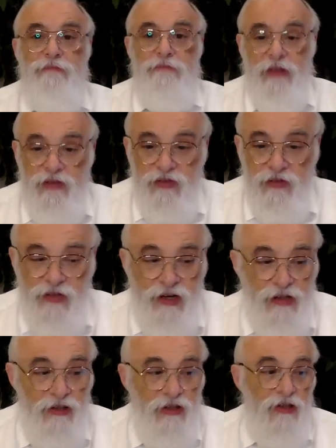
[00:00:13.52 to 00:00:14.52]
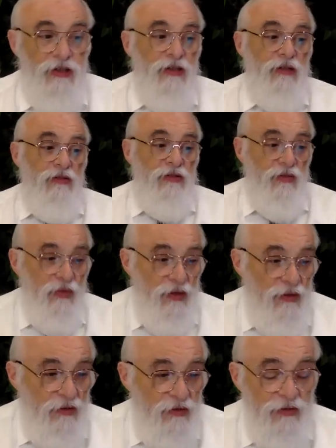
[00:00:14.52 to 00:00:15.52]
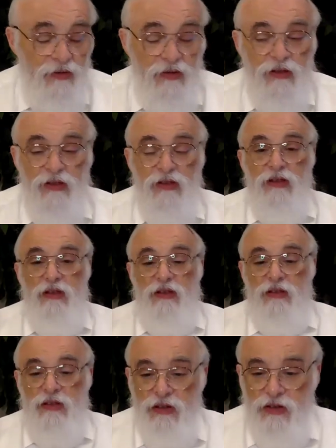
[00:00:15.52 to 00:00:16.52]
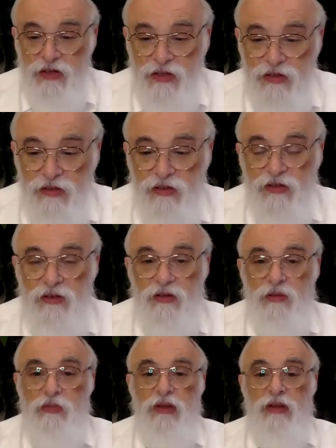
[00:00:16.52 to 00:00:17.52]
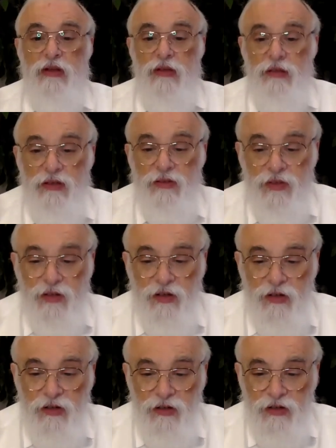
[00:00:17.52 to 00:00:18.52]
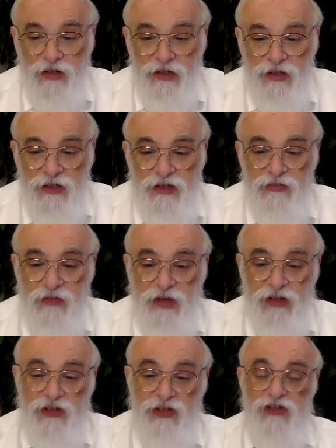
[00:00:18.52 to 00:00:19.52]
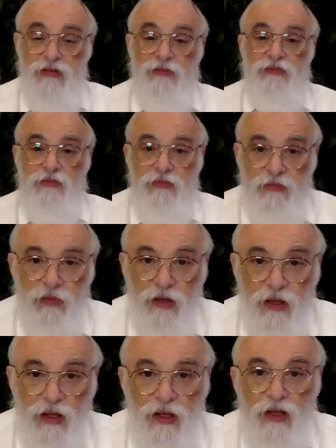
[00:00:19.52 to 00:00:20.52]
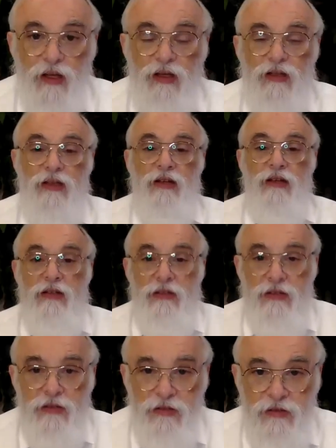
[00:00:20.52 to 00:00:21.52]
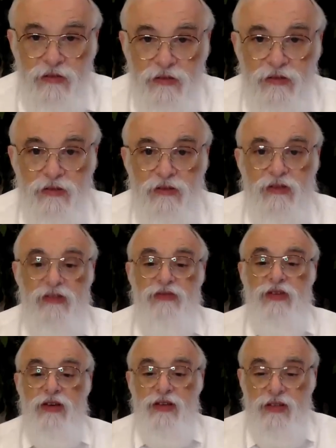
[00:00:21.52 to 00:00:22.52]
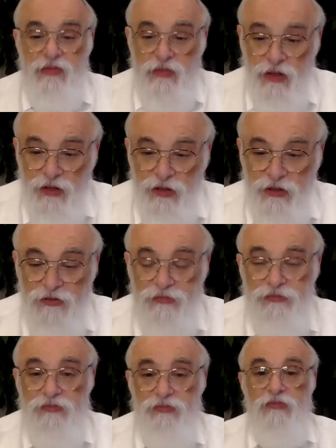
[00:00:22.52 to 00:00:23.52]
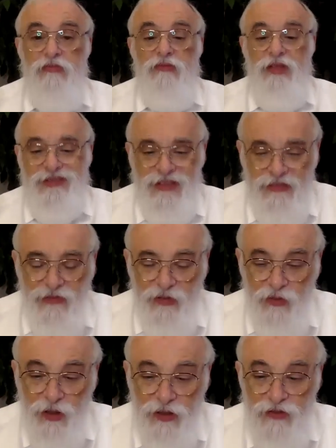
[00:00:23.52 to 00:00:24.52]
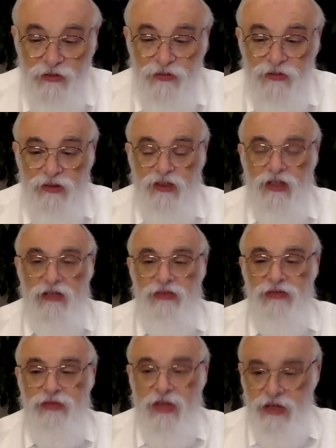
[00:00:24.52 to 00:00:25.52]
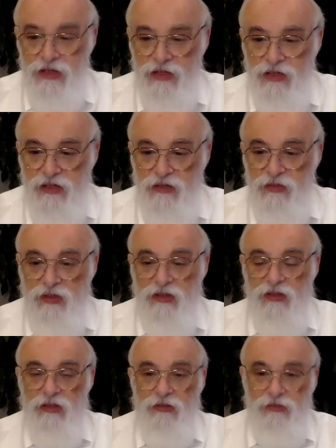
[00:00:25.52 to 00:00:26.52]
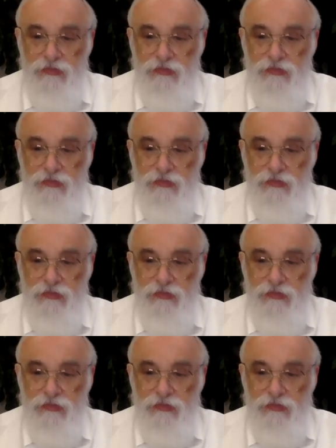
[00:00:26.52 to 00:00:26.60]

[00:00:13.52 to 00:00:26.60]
Okay, so technically, somewhat, there is the bittul of the oir that in as much that it conveys the ma'ir, at level one, it conveys the ma'ir.